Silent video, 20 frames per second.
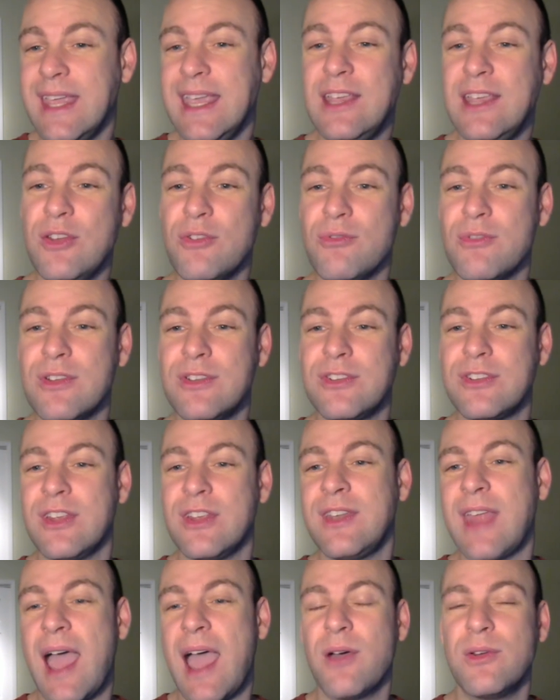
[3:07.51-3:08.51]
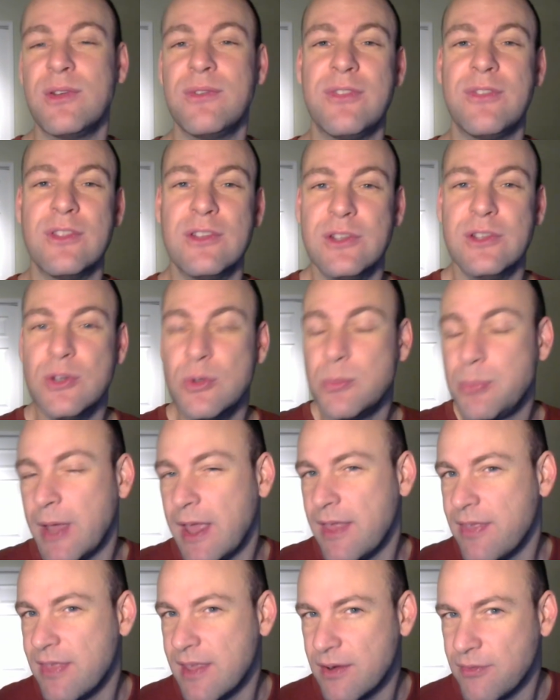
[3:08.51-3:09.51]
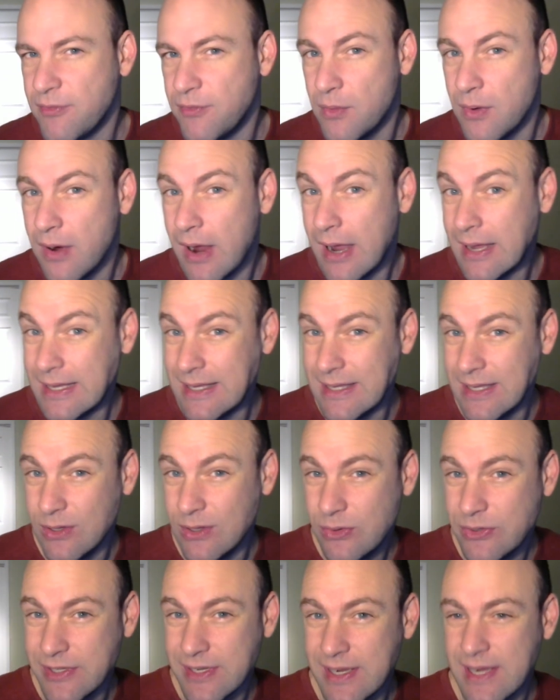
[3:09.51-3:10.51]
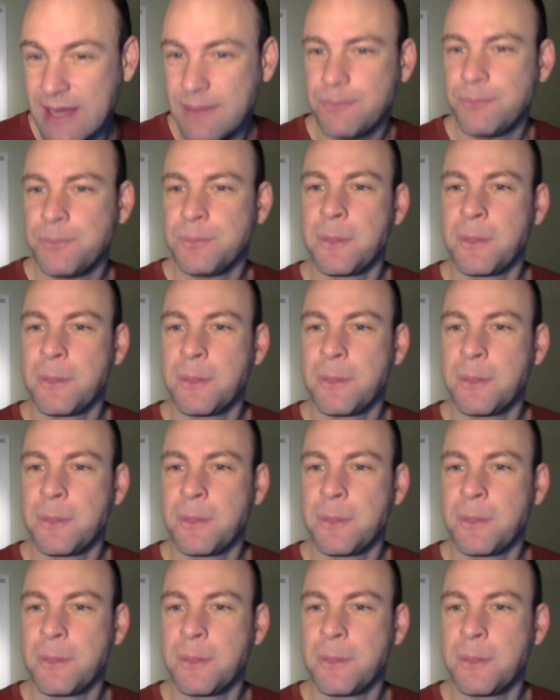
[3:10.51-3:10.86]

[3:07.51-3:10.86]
ignorant and out of the loop, and therefore guilty,